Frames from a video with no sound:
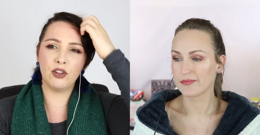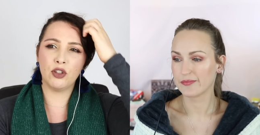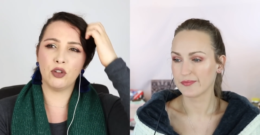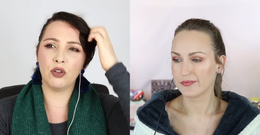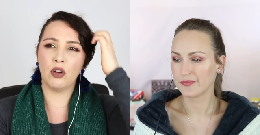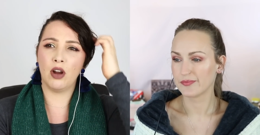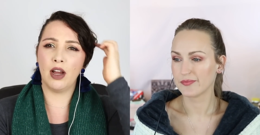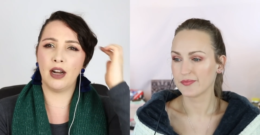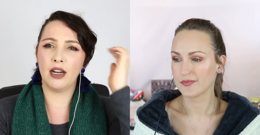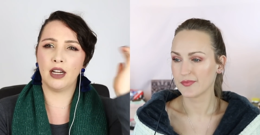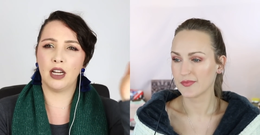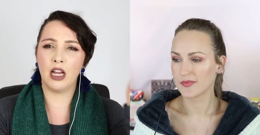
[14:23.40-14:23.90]
Speaker 1: ever
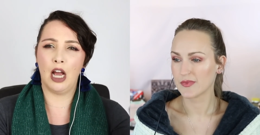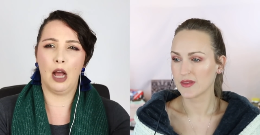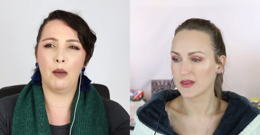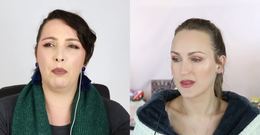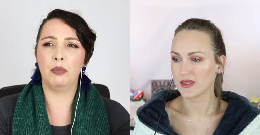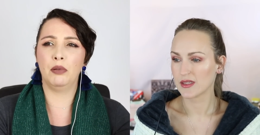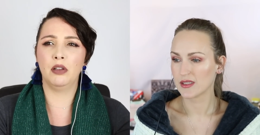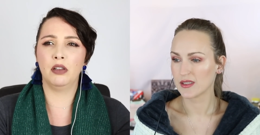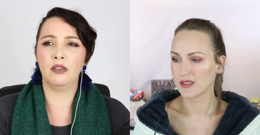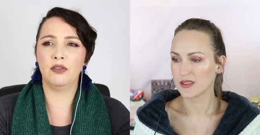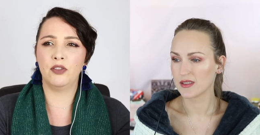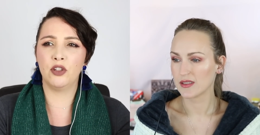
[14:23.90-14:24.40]
tried a
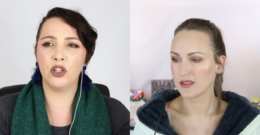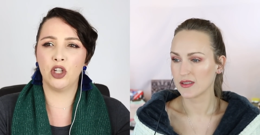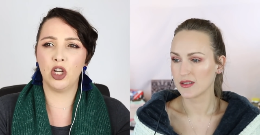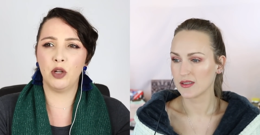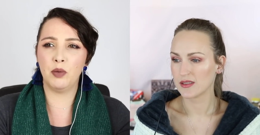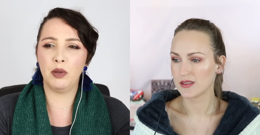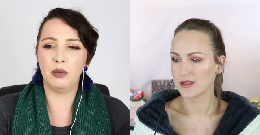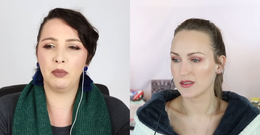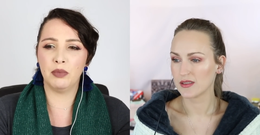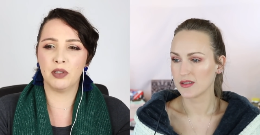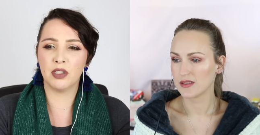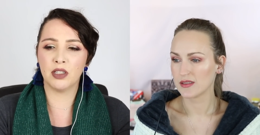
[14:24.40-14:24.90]
couple of
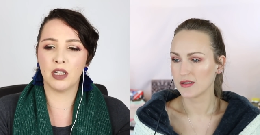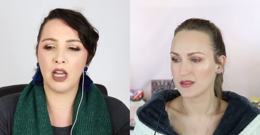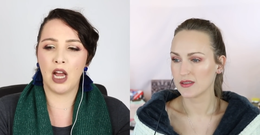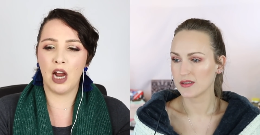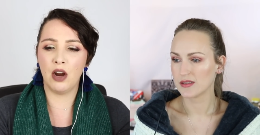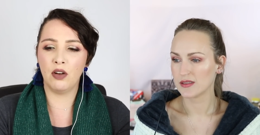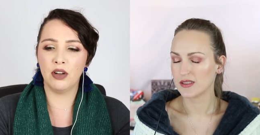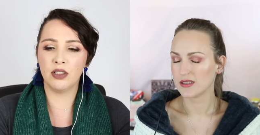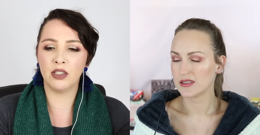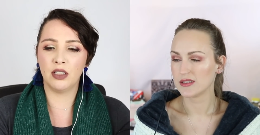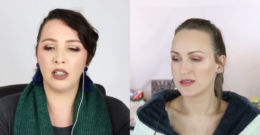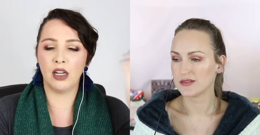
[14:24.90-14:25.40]
tubing
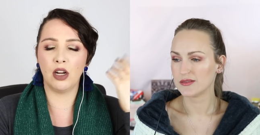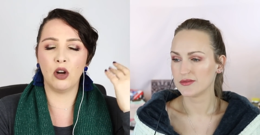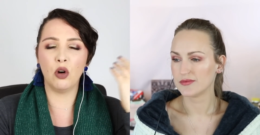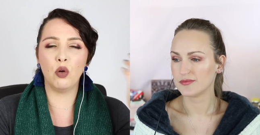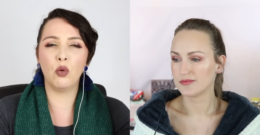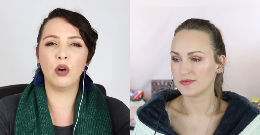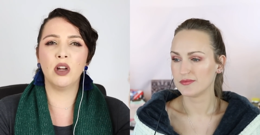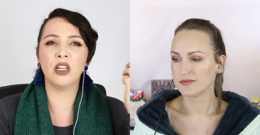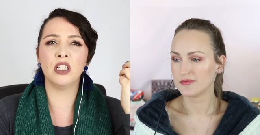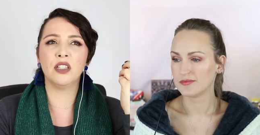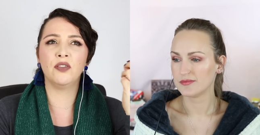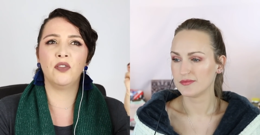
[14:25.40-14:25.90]
mascaras and I
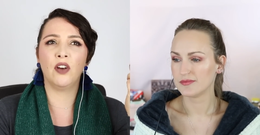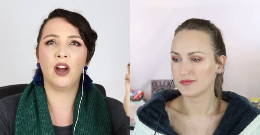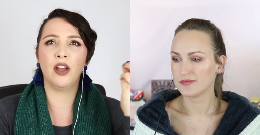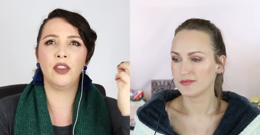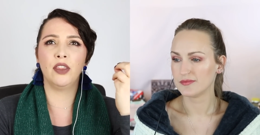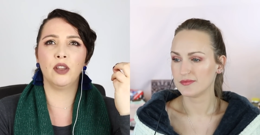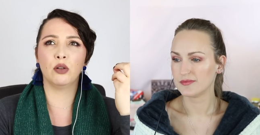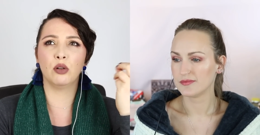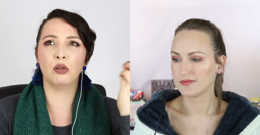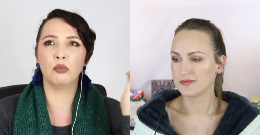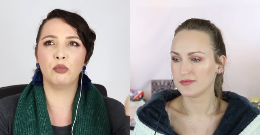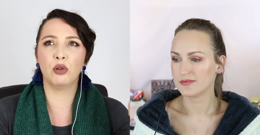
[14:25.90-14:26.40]
always
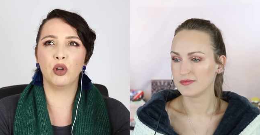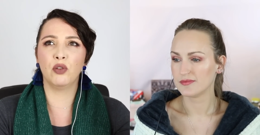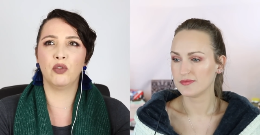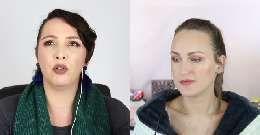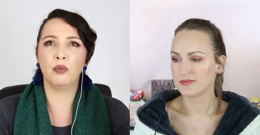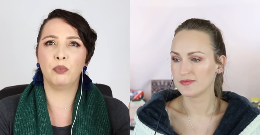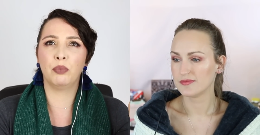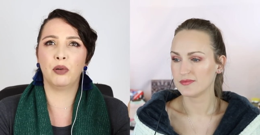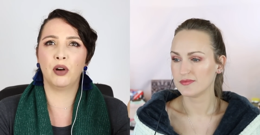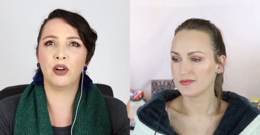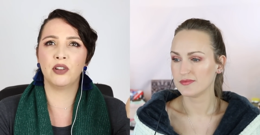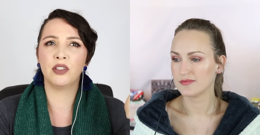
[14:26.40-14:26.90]
find the
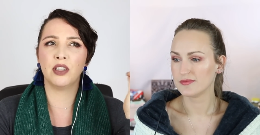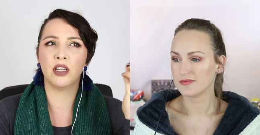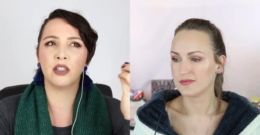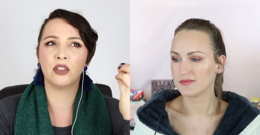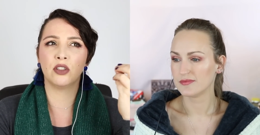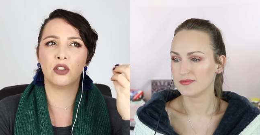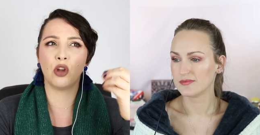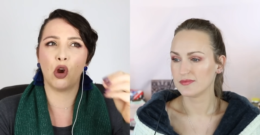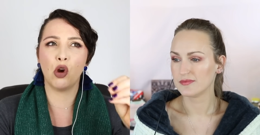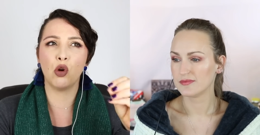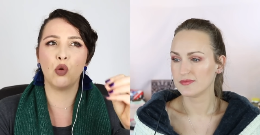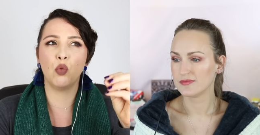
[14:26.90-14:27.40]
removal process
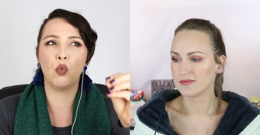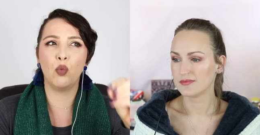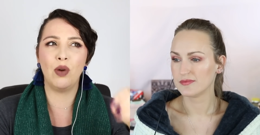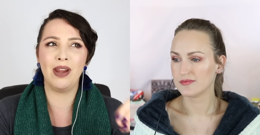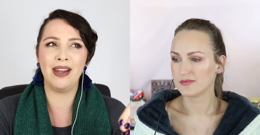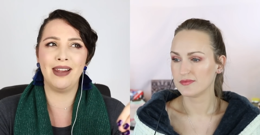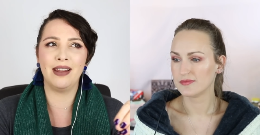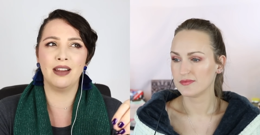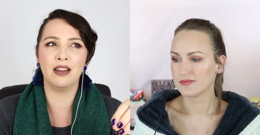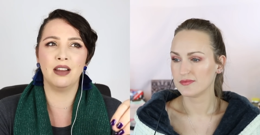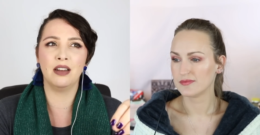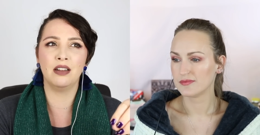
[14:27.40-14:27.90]
so
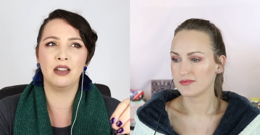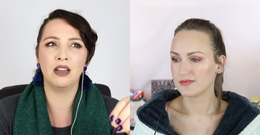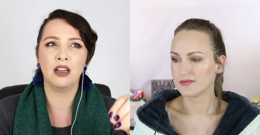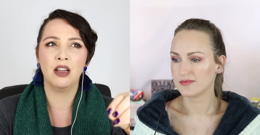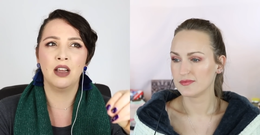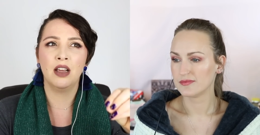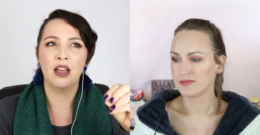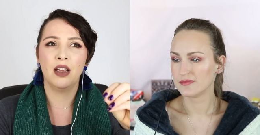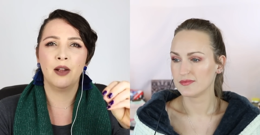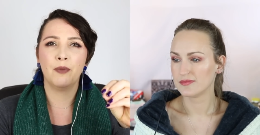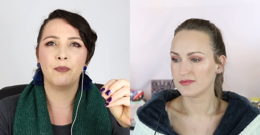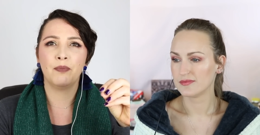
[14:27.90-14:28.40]
weird.
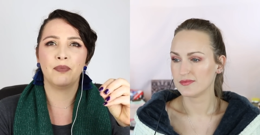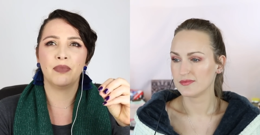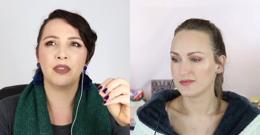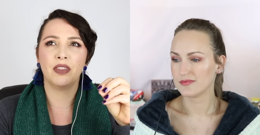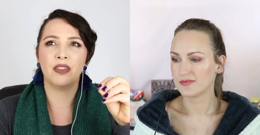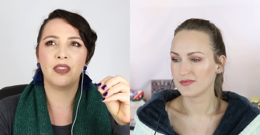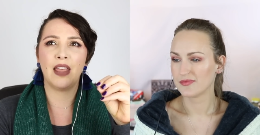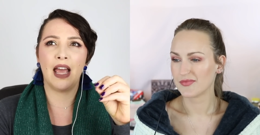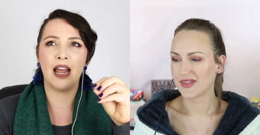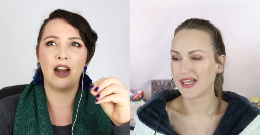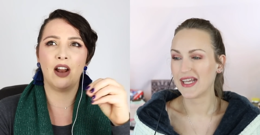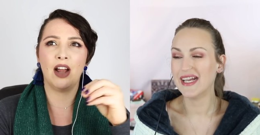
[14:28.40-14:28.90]

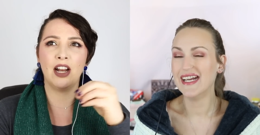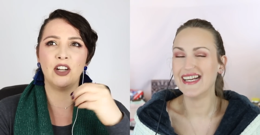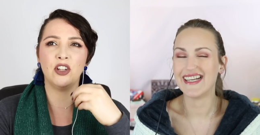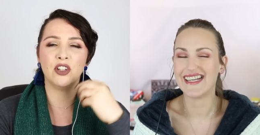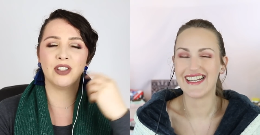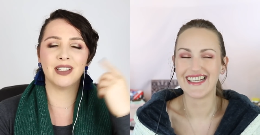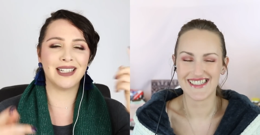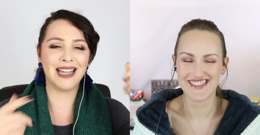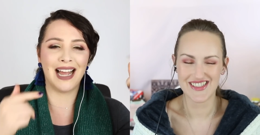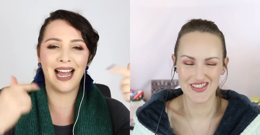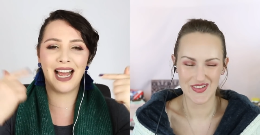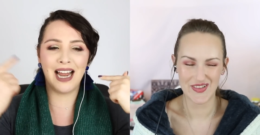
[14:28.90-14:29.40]
That I
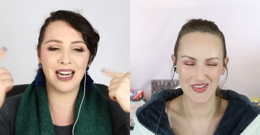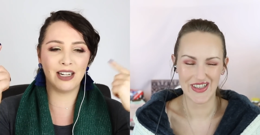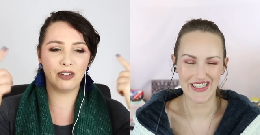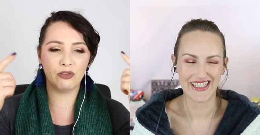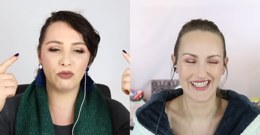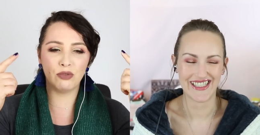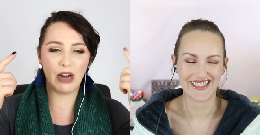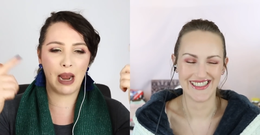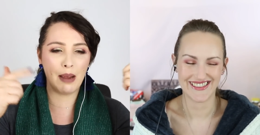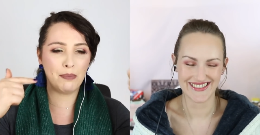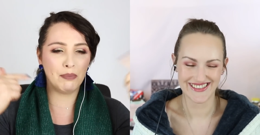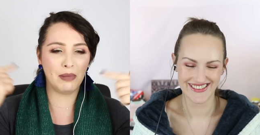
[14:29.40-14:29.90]
just can't
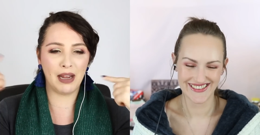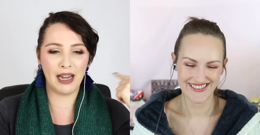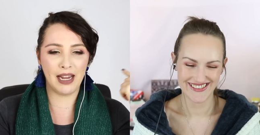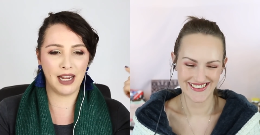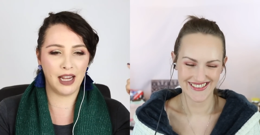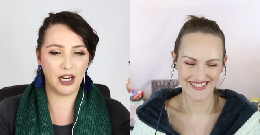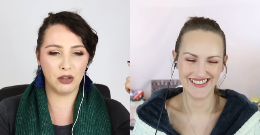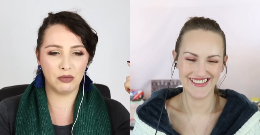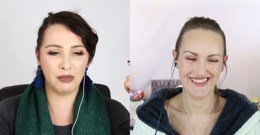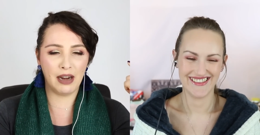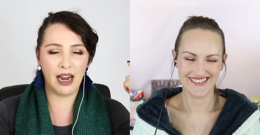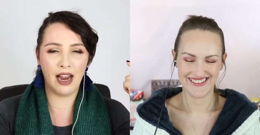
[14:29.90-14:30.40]
weird. wrap my
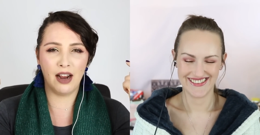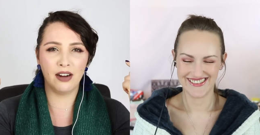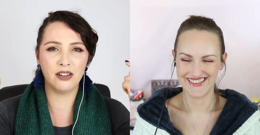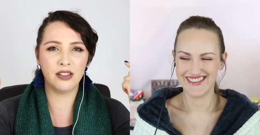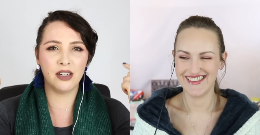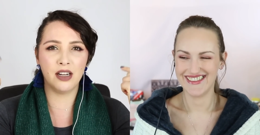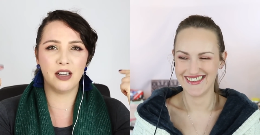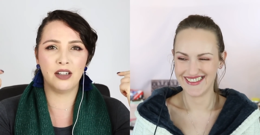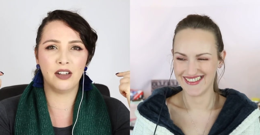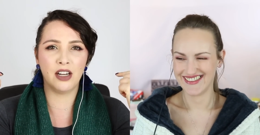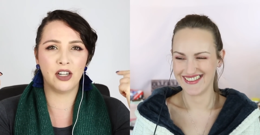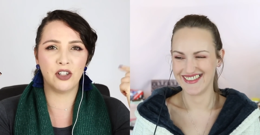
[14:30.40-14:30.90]
head around
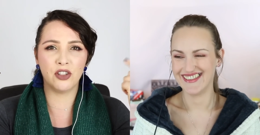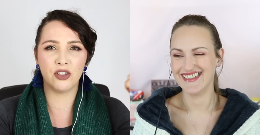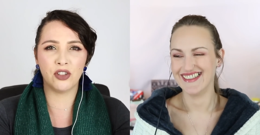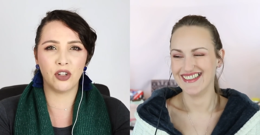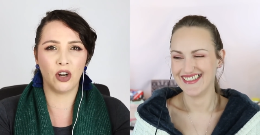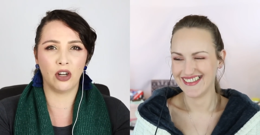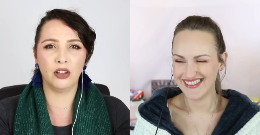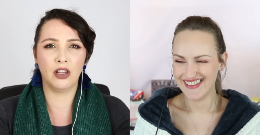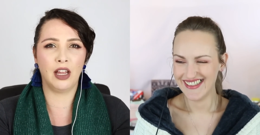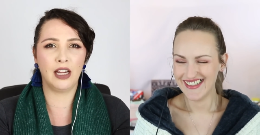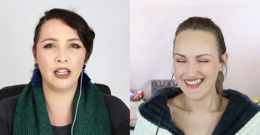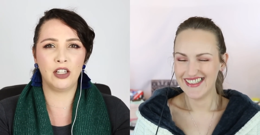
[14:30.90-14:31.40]
it and I just
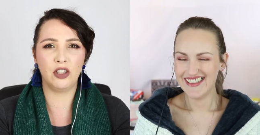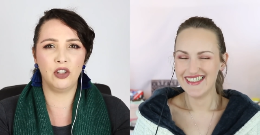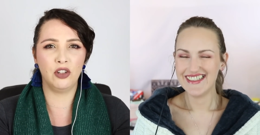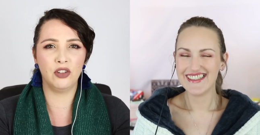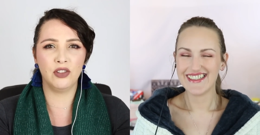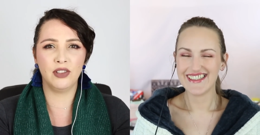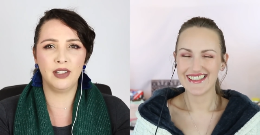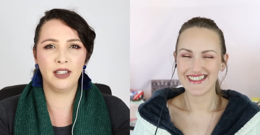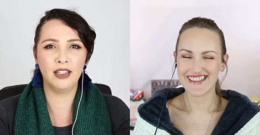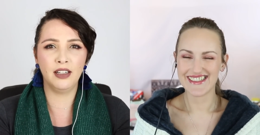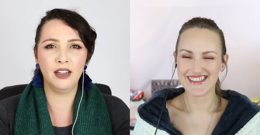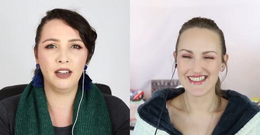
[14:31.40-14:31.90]
don't like
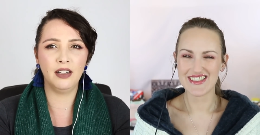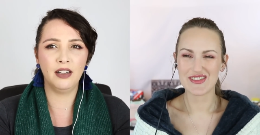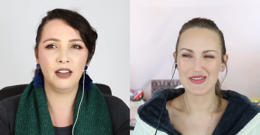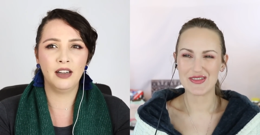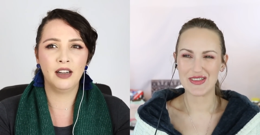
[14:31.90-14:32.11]
using it. It is